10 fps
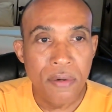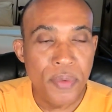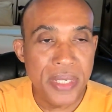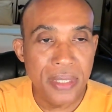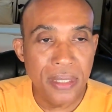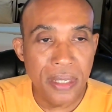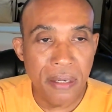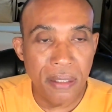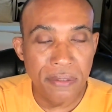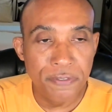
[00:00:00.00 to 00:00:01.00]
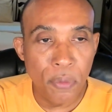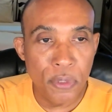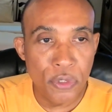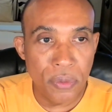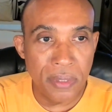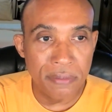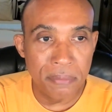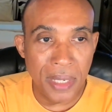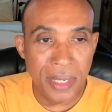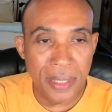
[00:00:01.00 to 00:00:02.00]
Recently a former student of
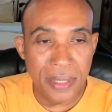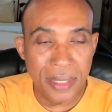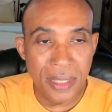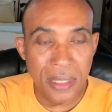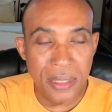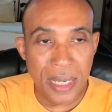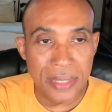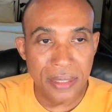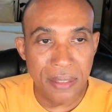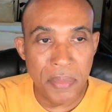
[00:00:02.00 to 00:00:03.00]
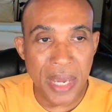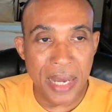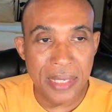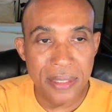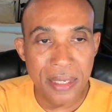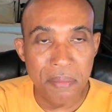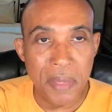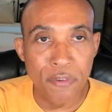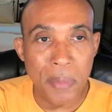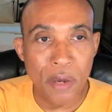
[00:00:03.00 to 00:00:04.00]
mine contacted me asking me
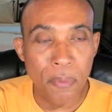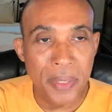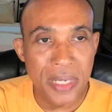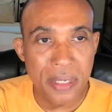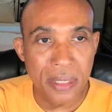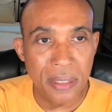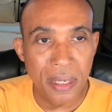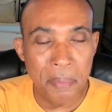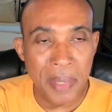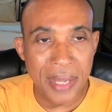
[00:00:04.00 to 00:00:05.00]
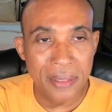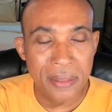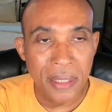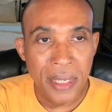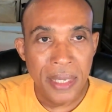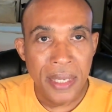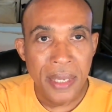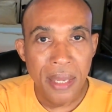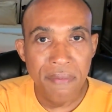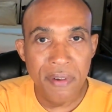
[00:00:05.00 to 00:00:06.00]
for my opinion about
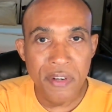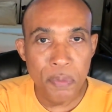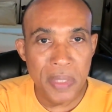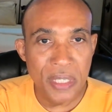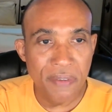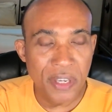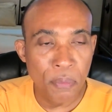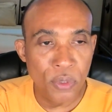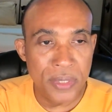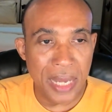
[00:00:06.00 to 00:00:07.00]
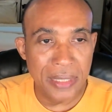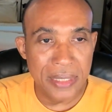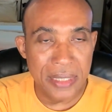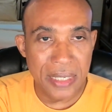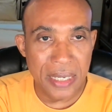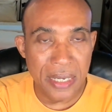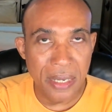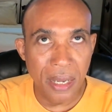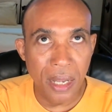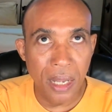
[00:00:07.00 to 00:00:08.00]
a very specific
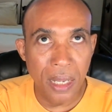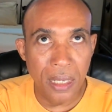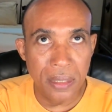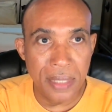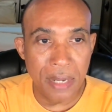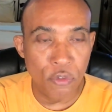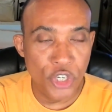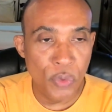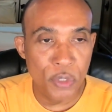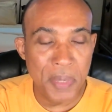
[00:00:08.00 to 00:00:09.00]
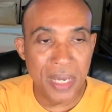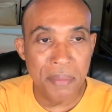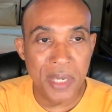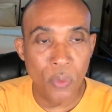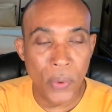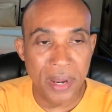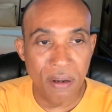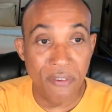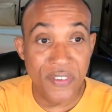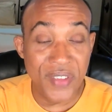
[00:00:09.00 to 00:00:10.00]
modality that she was becoming aware
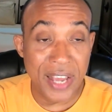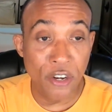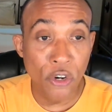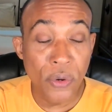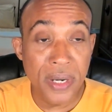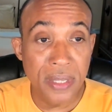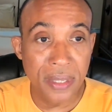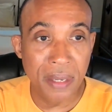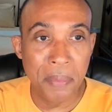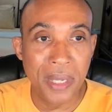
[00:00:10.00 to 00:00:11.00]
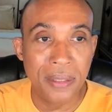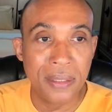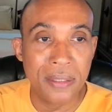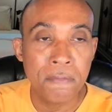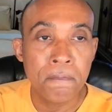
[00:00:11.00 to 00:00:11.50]
of if I had heard anything about it.